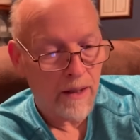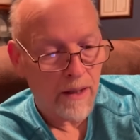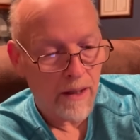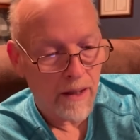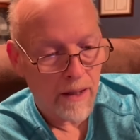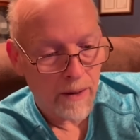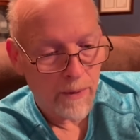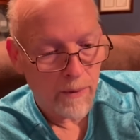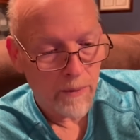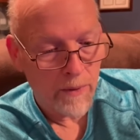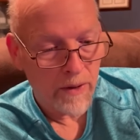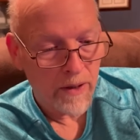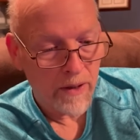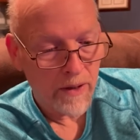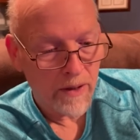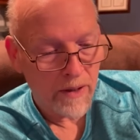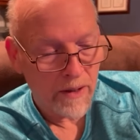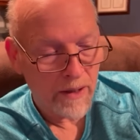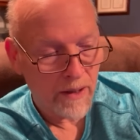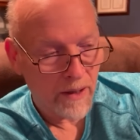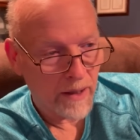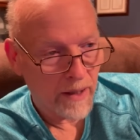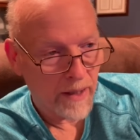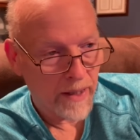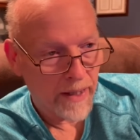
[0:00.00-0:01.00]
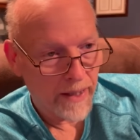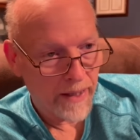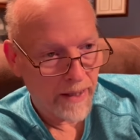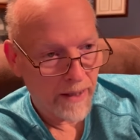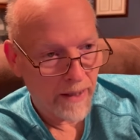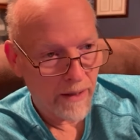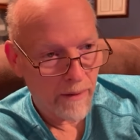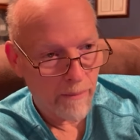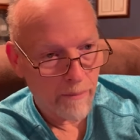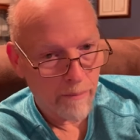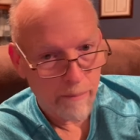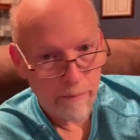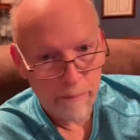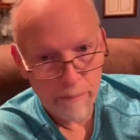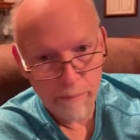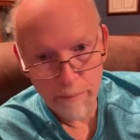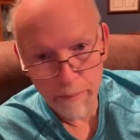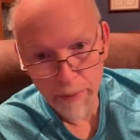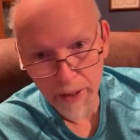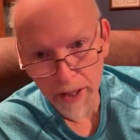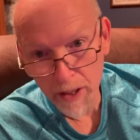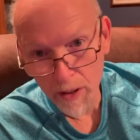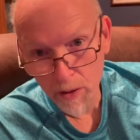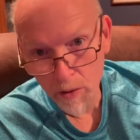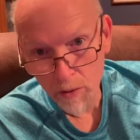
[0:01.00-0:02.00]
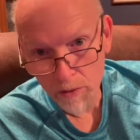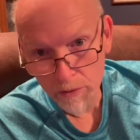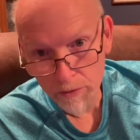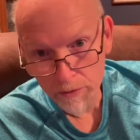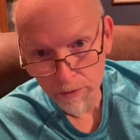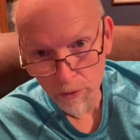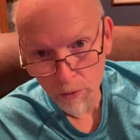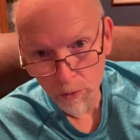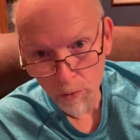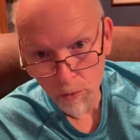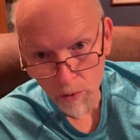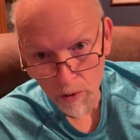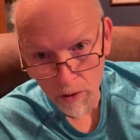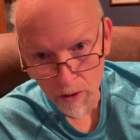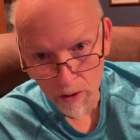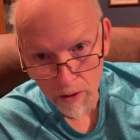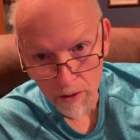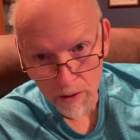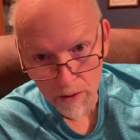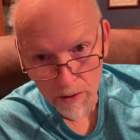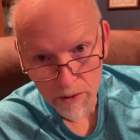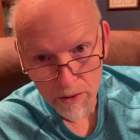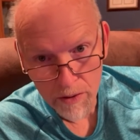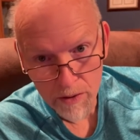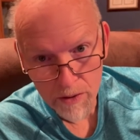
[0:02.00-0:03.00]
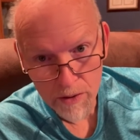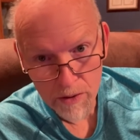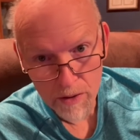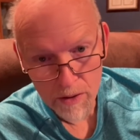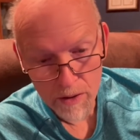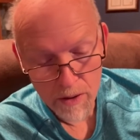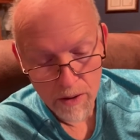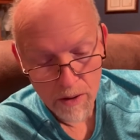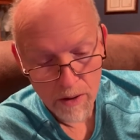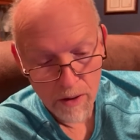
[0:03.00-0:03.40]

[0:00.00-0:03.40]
I want to let the powerful words